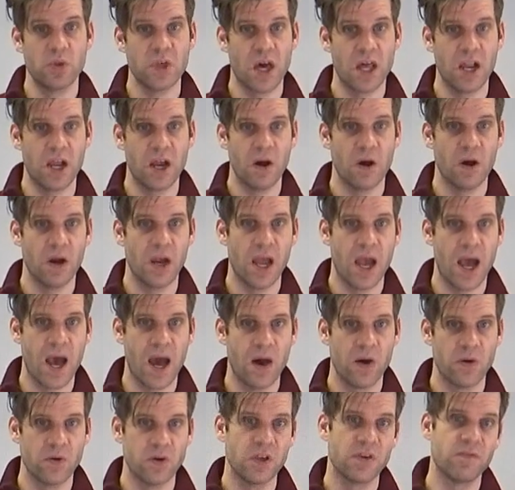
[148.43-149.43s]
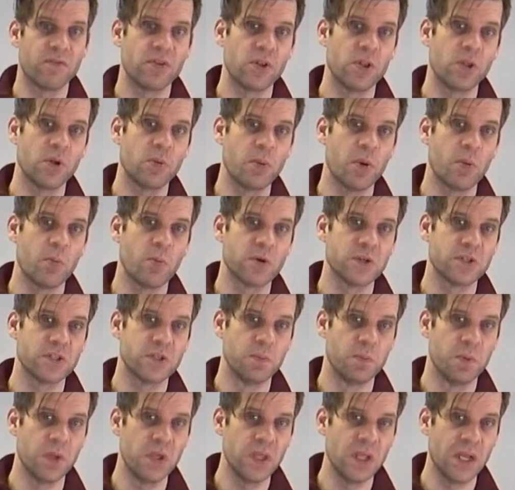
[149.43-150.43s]
that area out and give it a little bit more
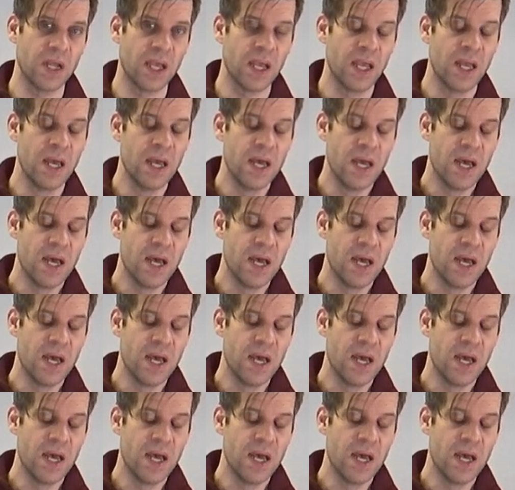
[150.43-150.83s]
stability.